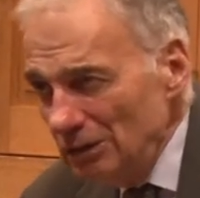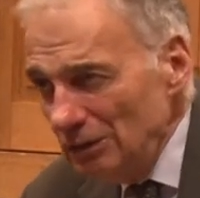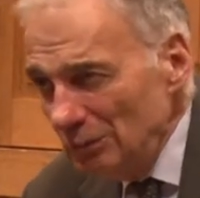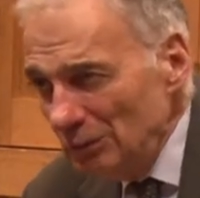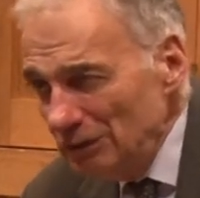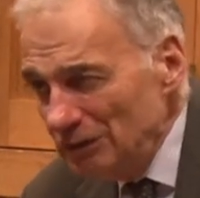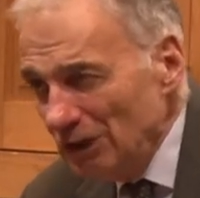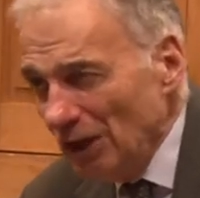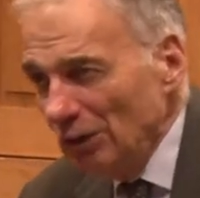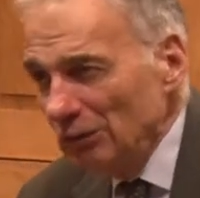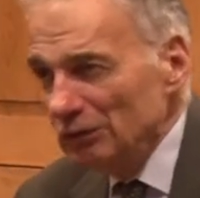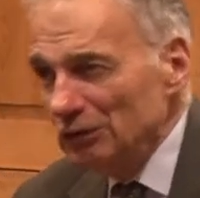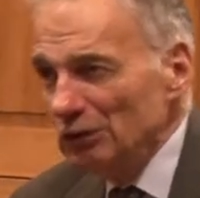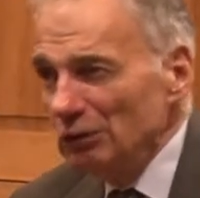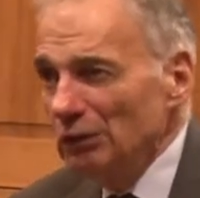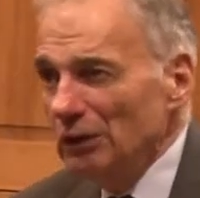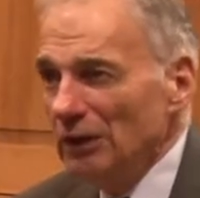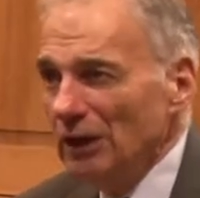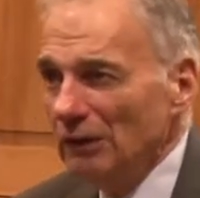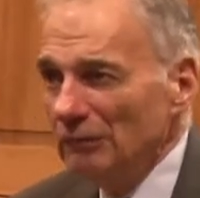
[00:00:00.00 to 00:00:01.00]
We don't
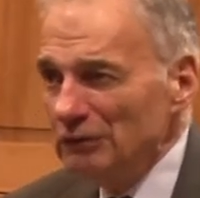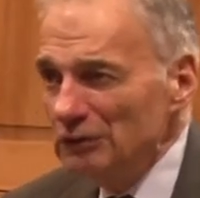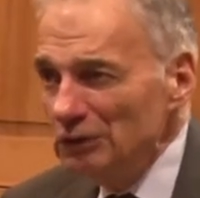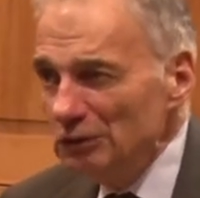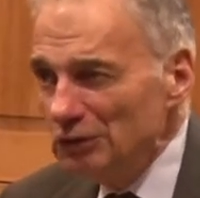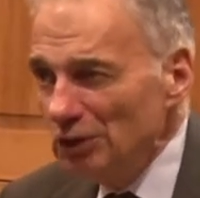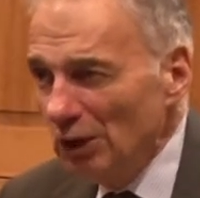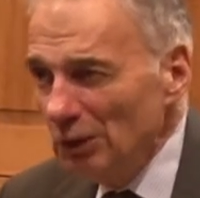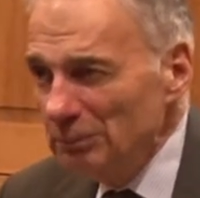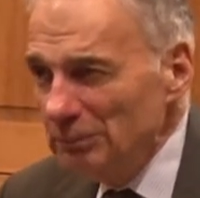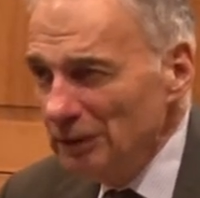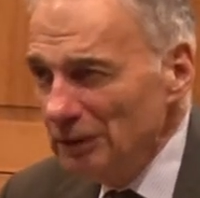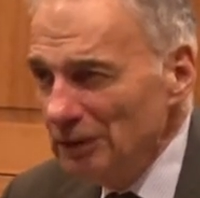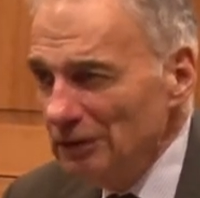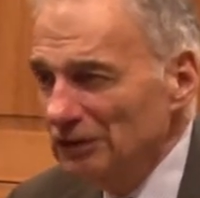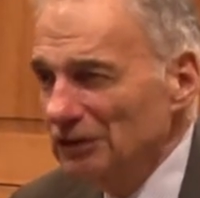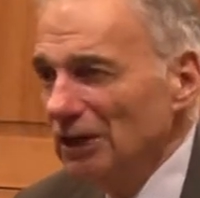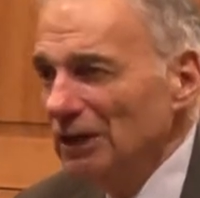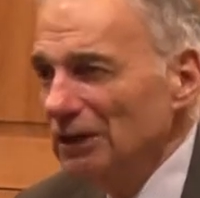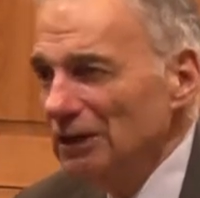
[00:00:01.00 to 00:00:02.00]
do enough
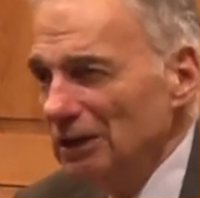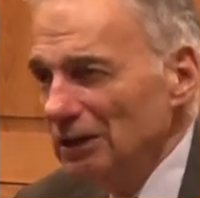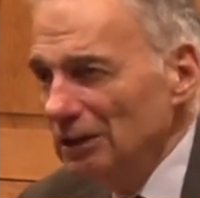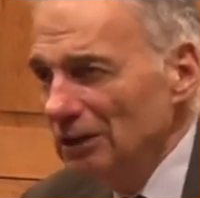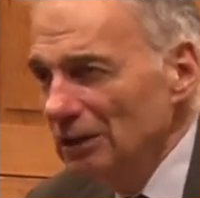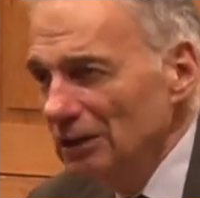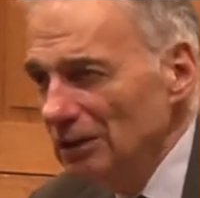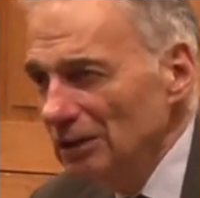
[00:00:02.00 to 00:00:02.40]
utopian thinking.